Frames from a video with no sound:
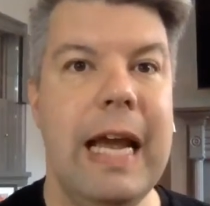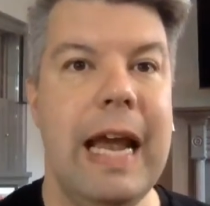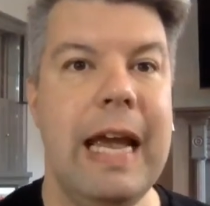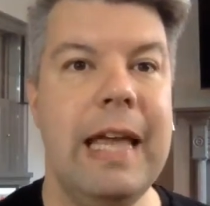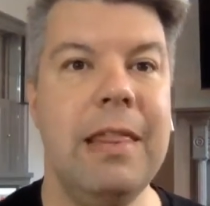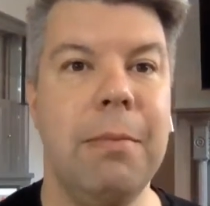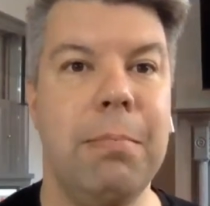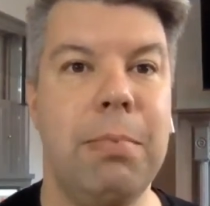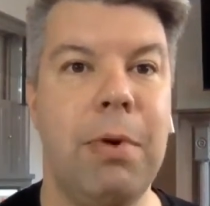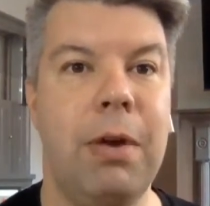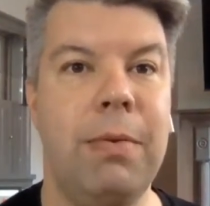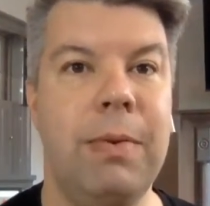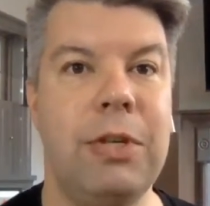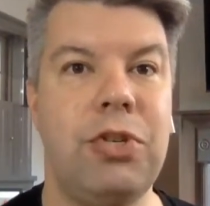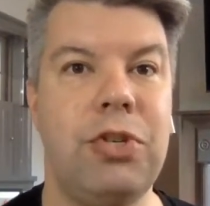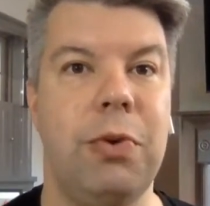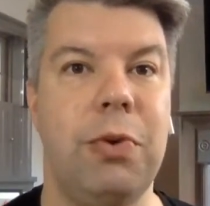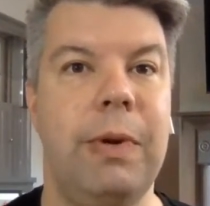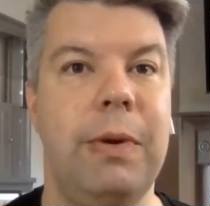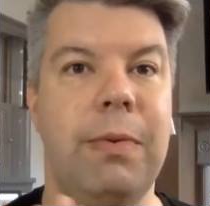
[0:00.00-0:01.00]
in the Broadway
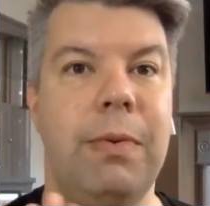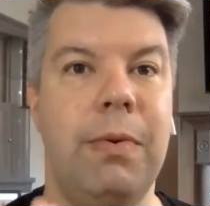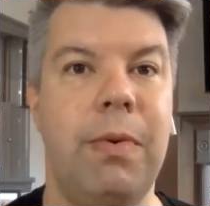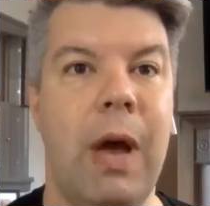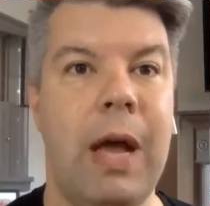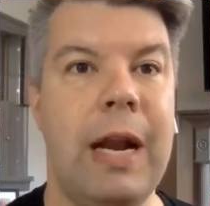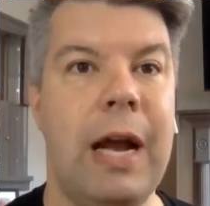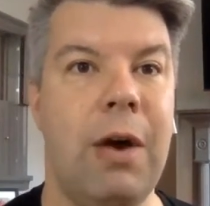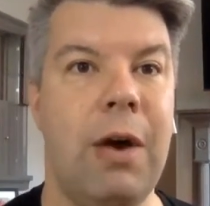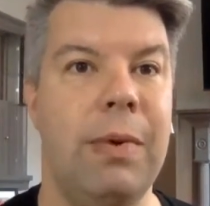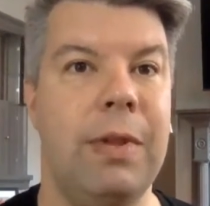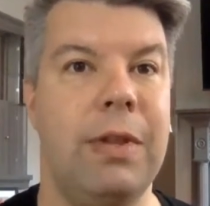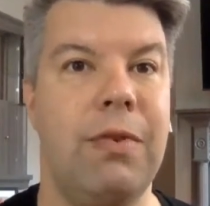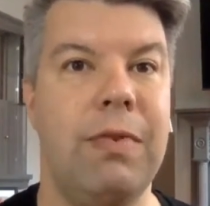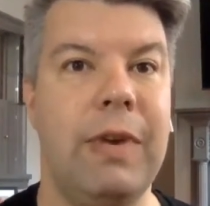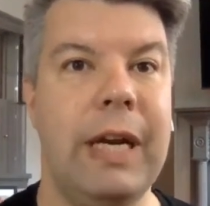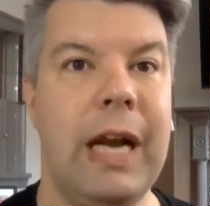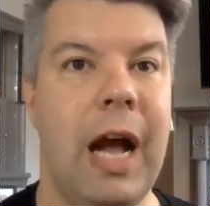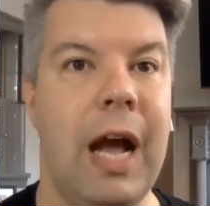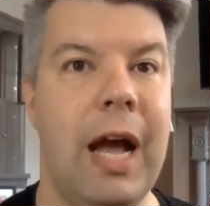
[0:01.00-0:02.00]
show we would run out with
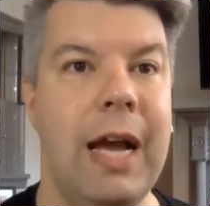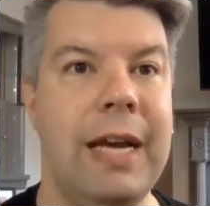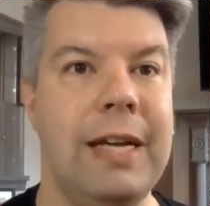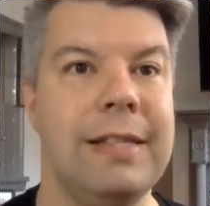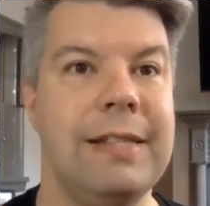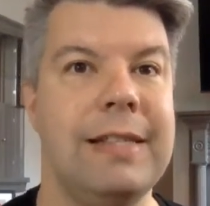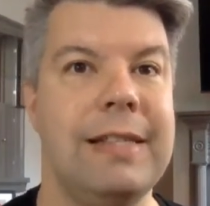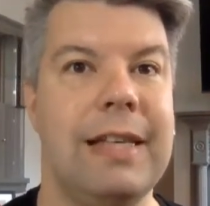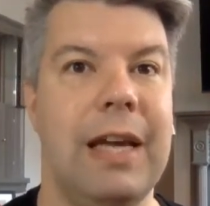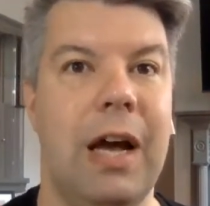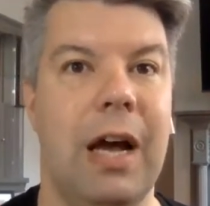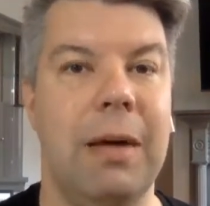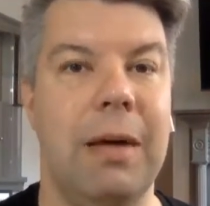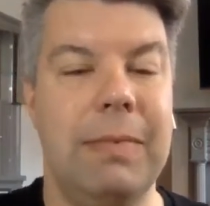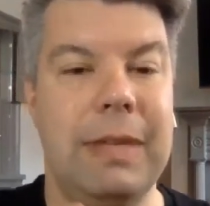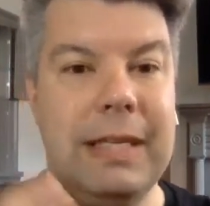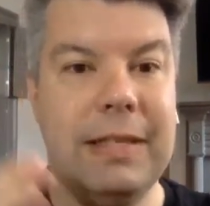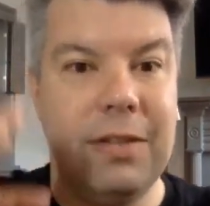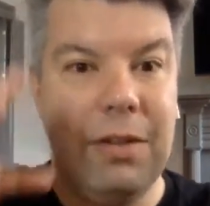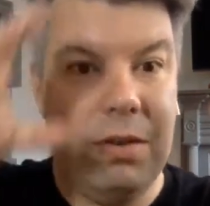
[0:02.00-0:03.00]
green eyes, um,
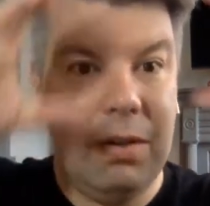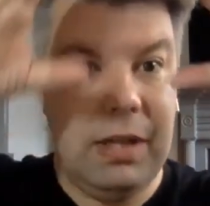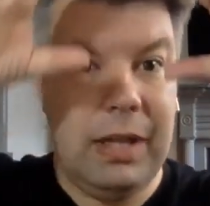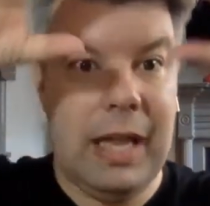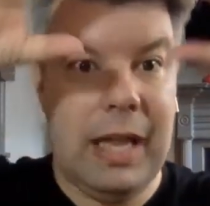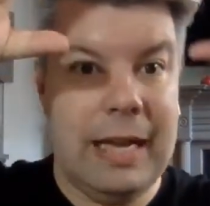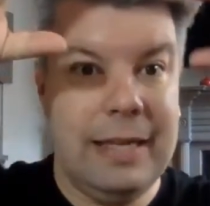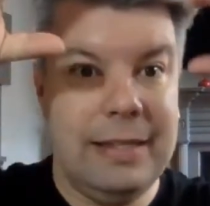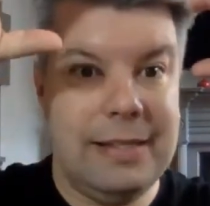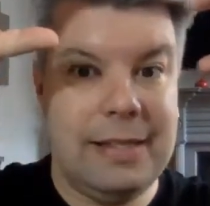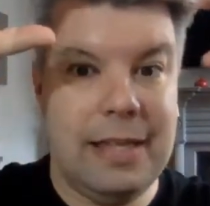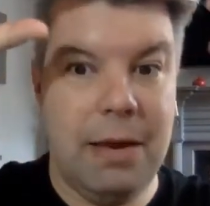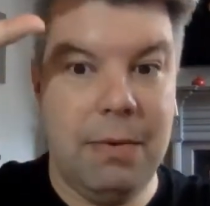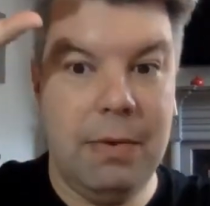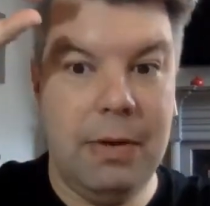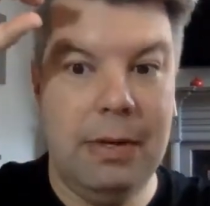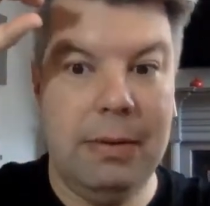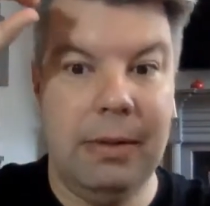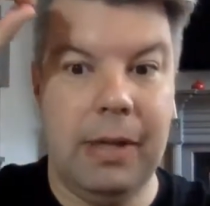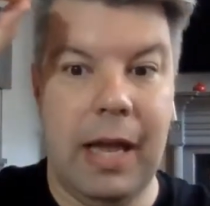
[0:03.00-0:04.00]
these little lights that
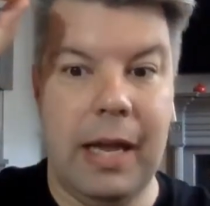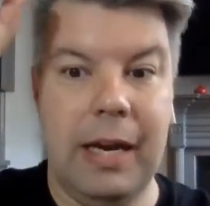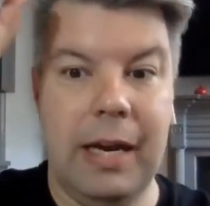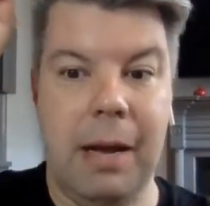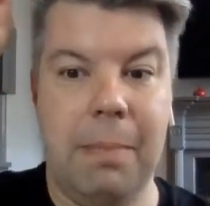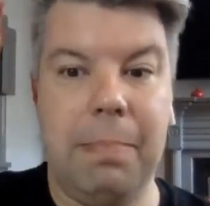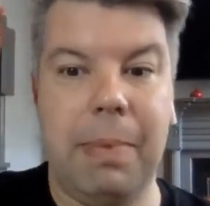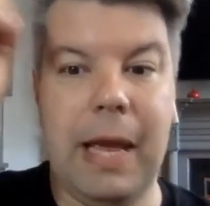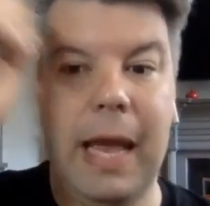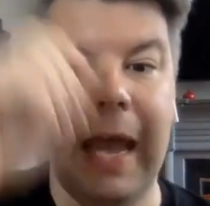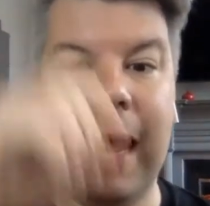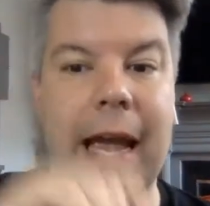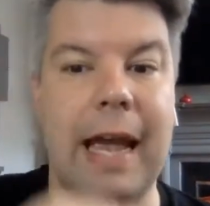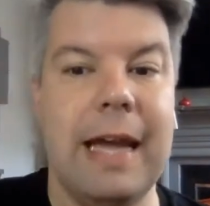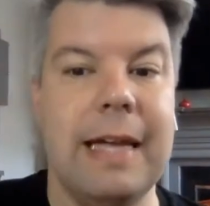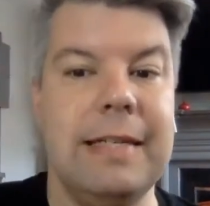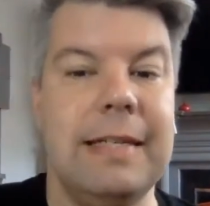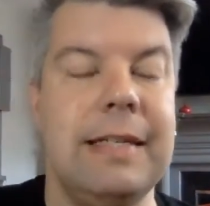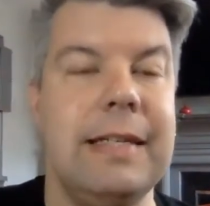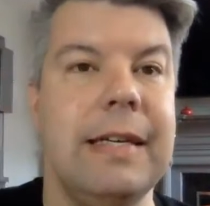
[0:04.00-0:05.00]
would light up,
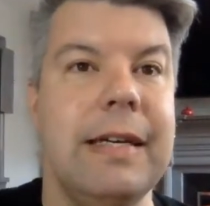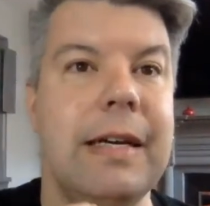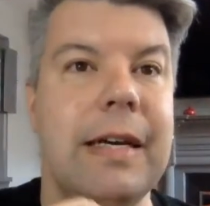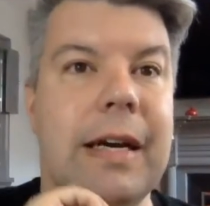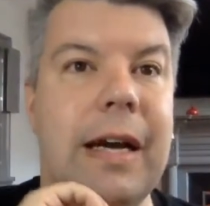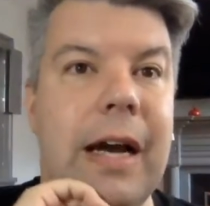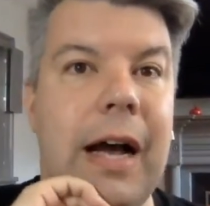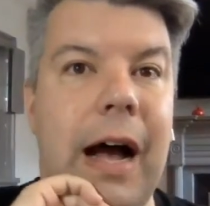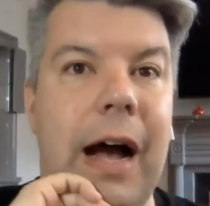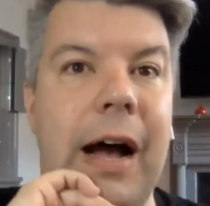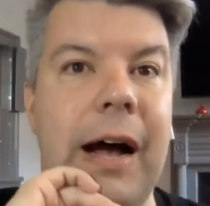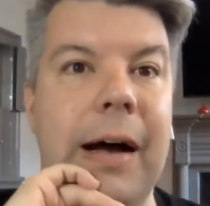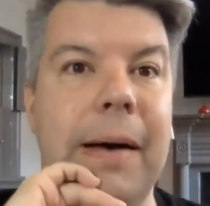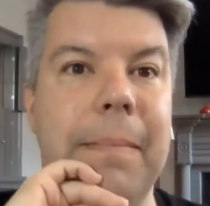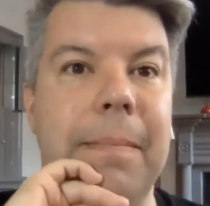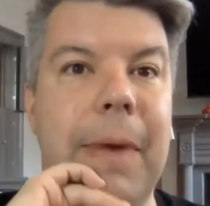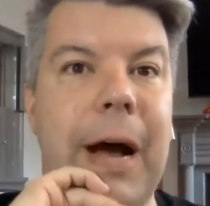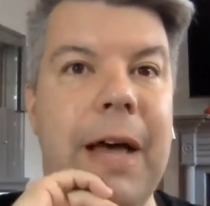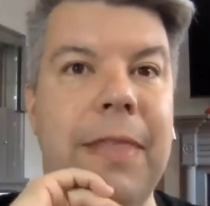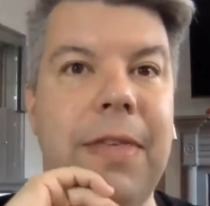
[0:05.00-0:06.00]
and
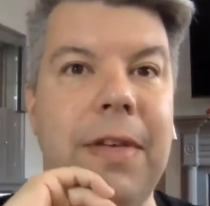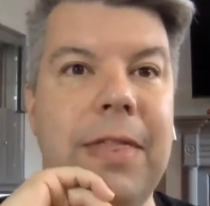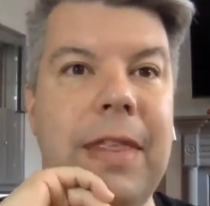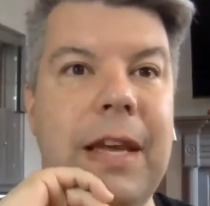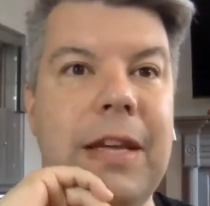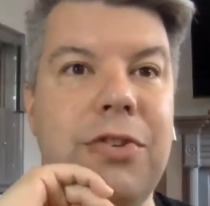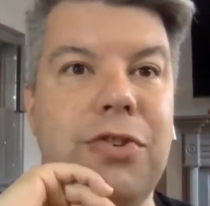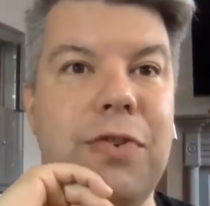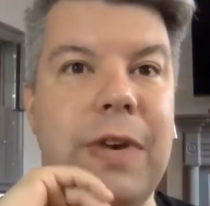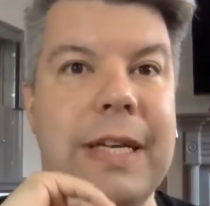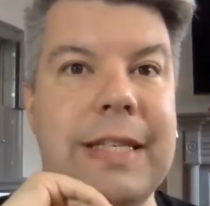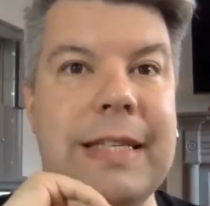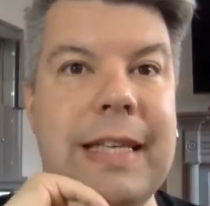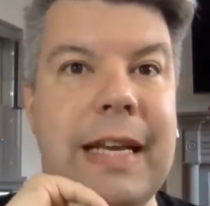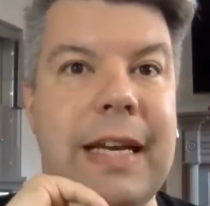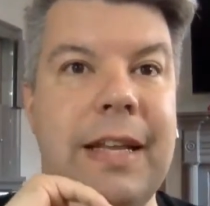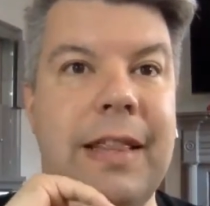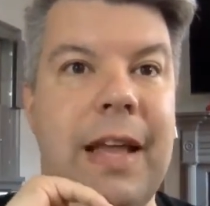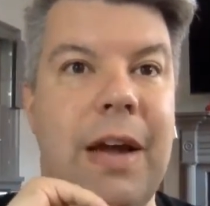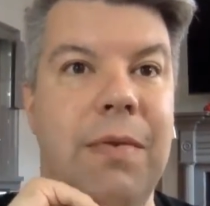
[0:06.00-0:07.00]
um, I thought they
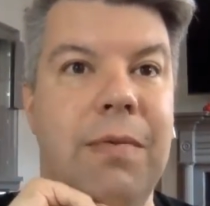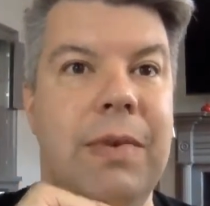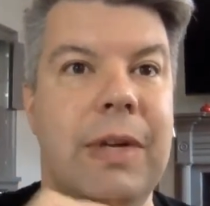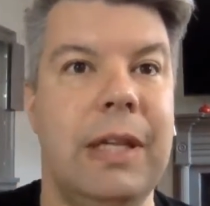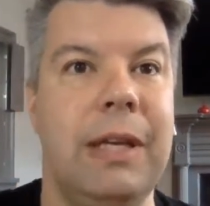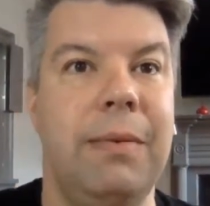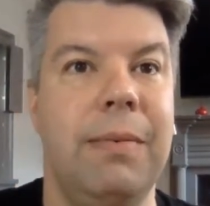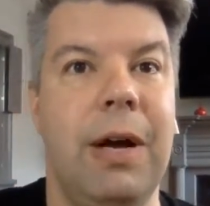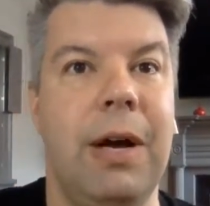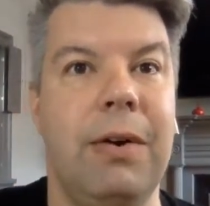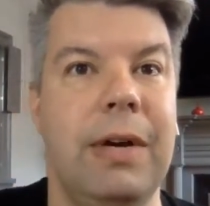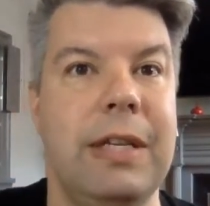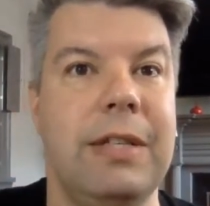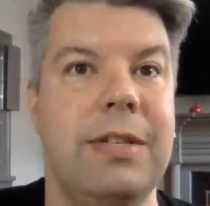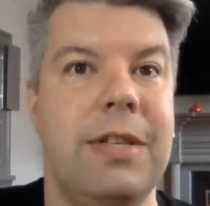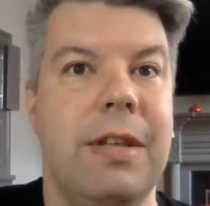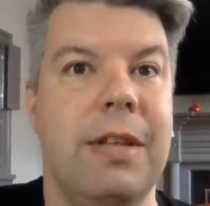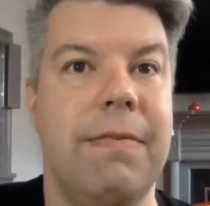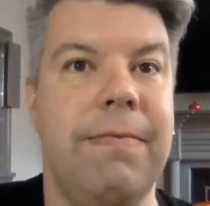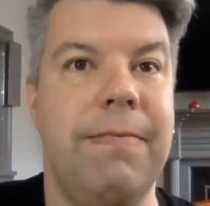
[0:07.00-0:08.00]
translated that really well
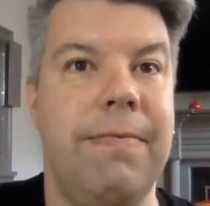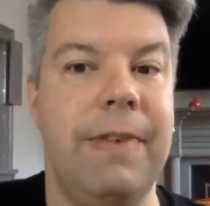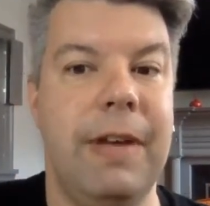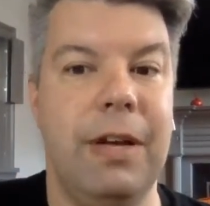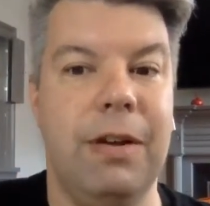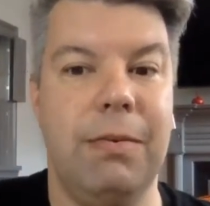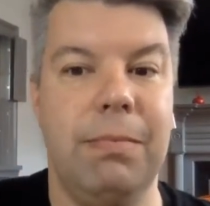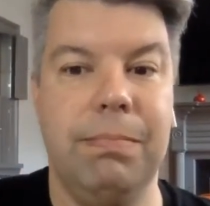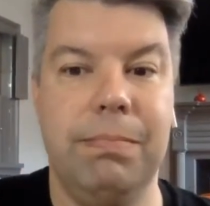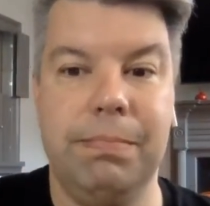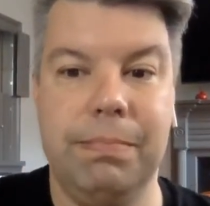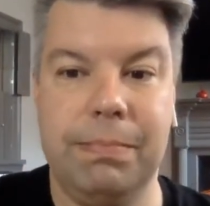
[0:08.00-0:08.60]
into the film.